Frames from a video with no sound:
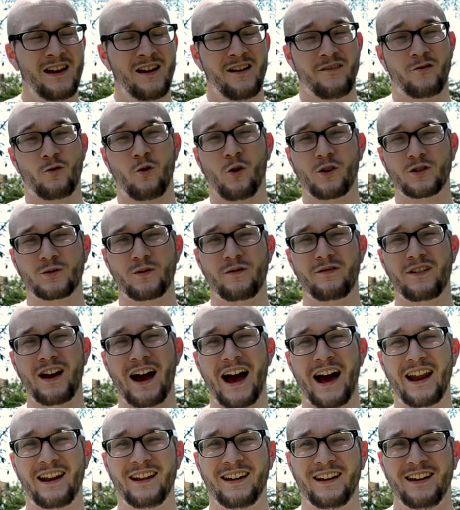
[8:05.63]
Of course, we've
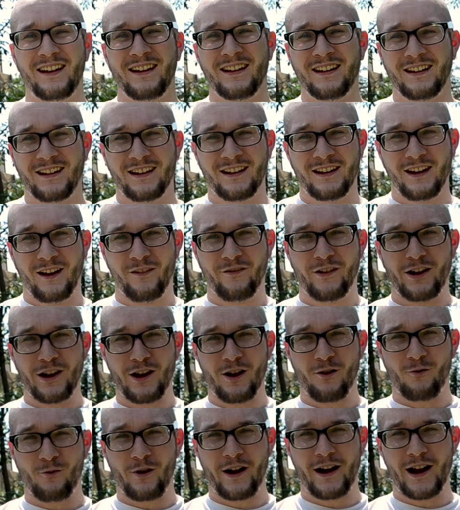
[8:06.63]
got a
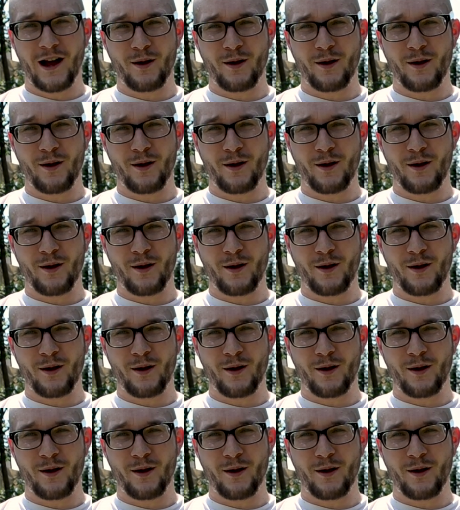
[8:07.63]
video right